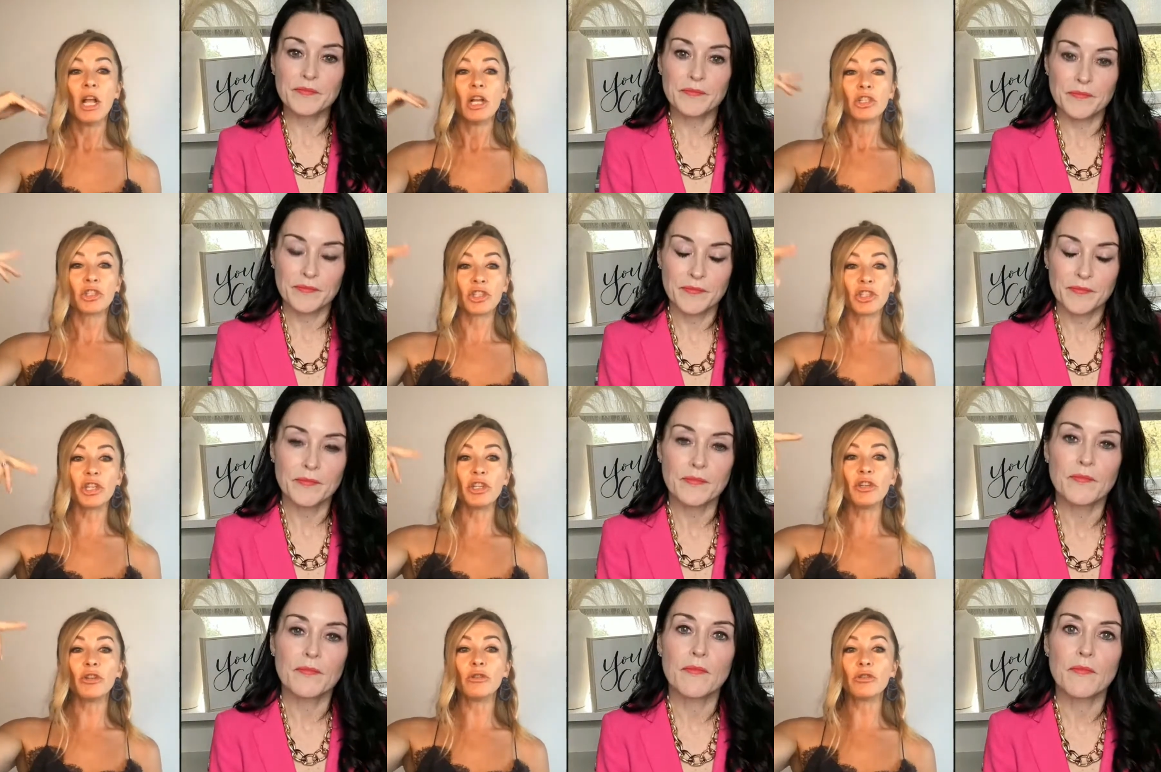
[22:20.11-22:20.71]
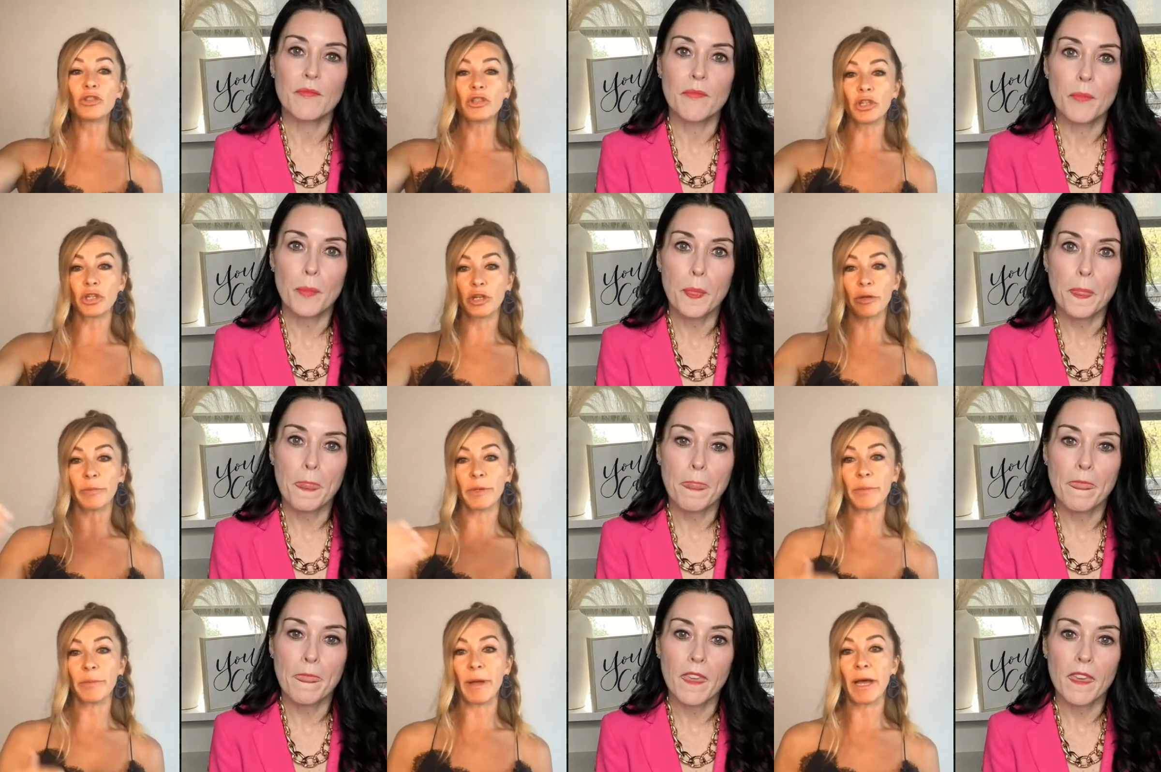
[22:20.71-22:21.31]
Speaker 1: She knew she
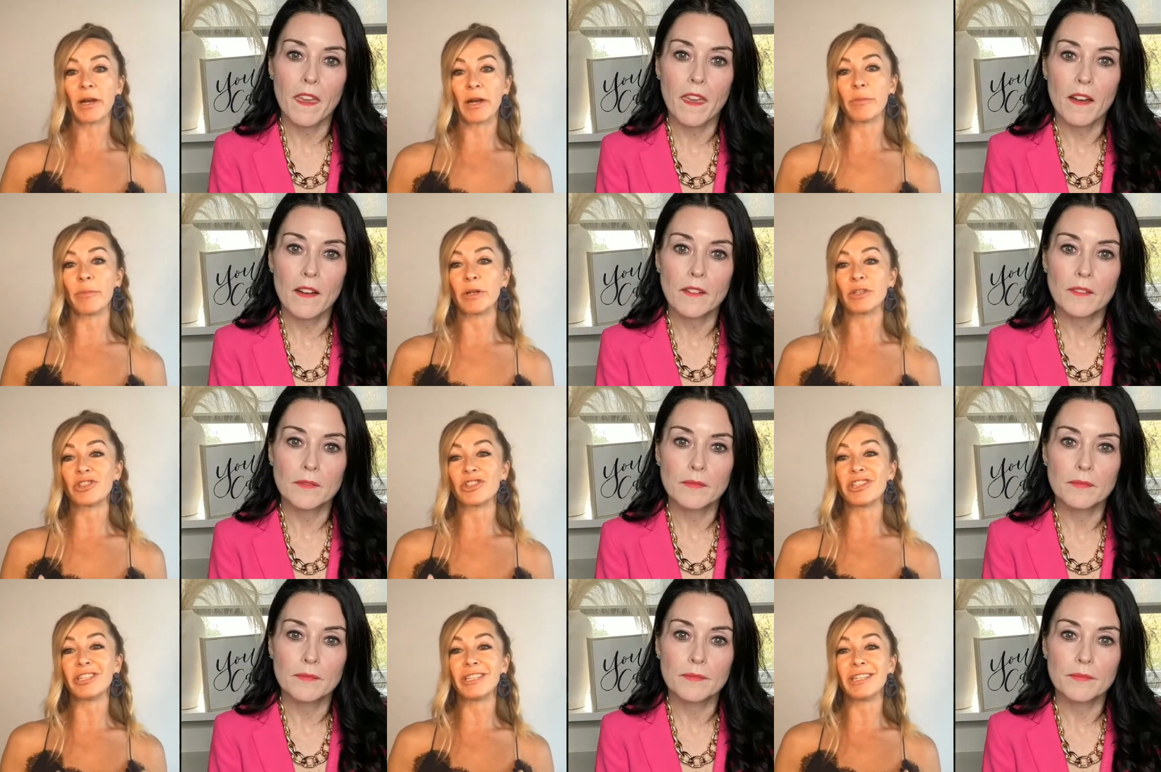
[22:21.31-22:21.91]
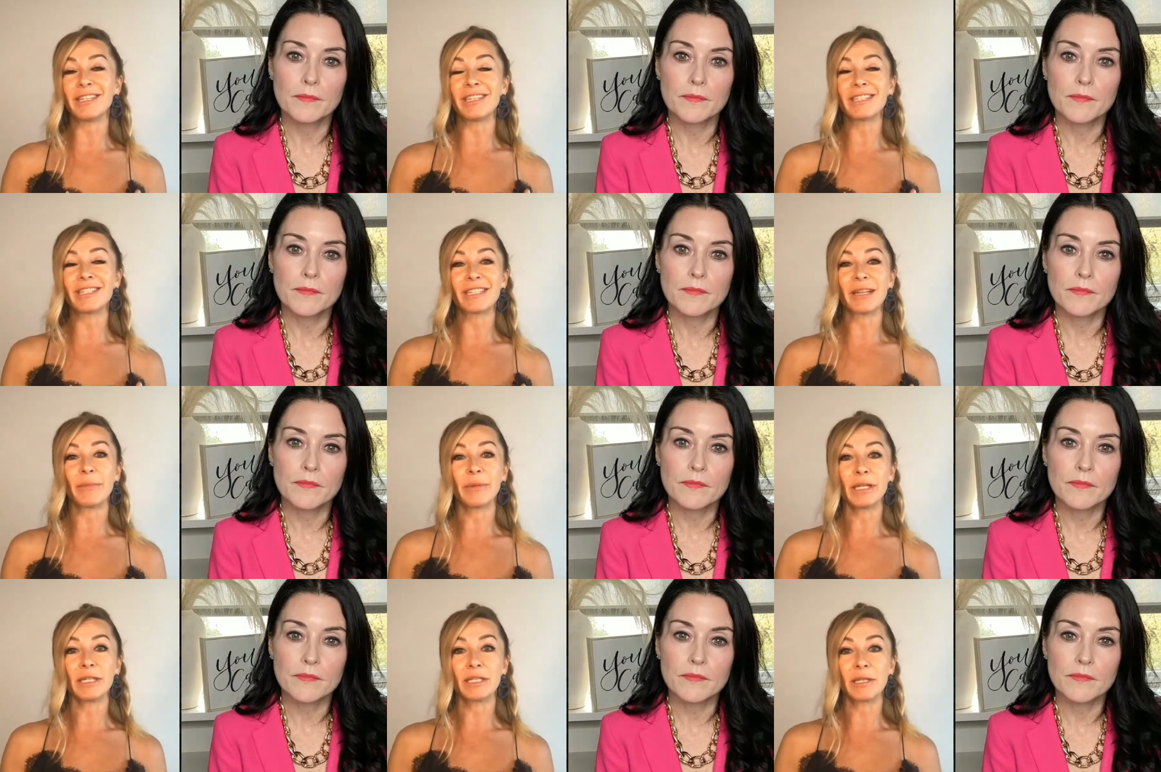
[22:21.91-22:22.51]
could be better, but she needed
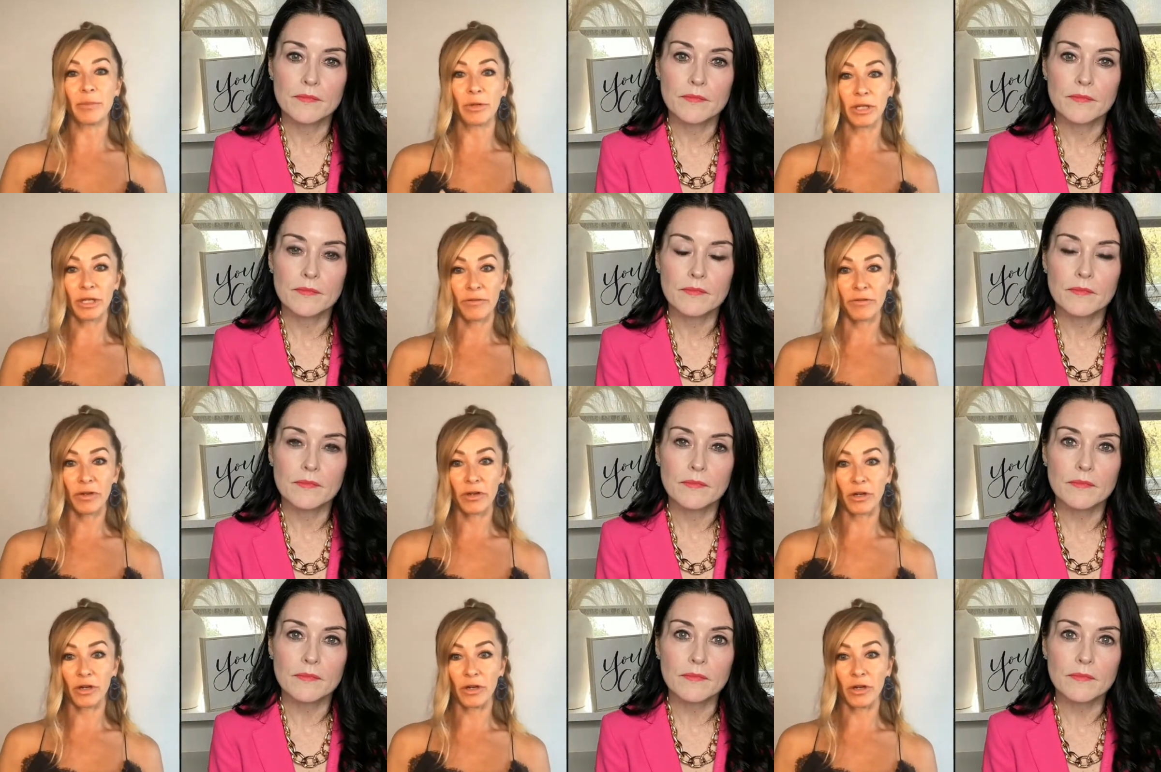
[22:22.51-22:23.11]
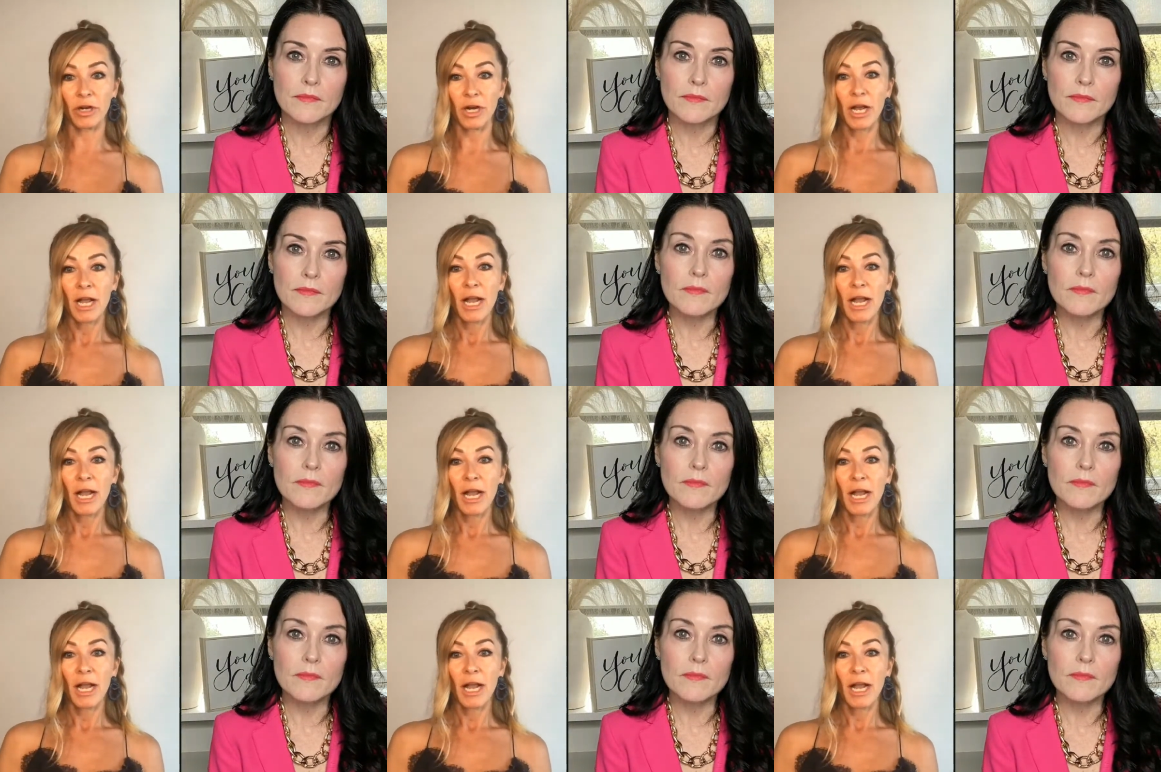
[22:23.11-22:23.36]
somebody to believe in her.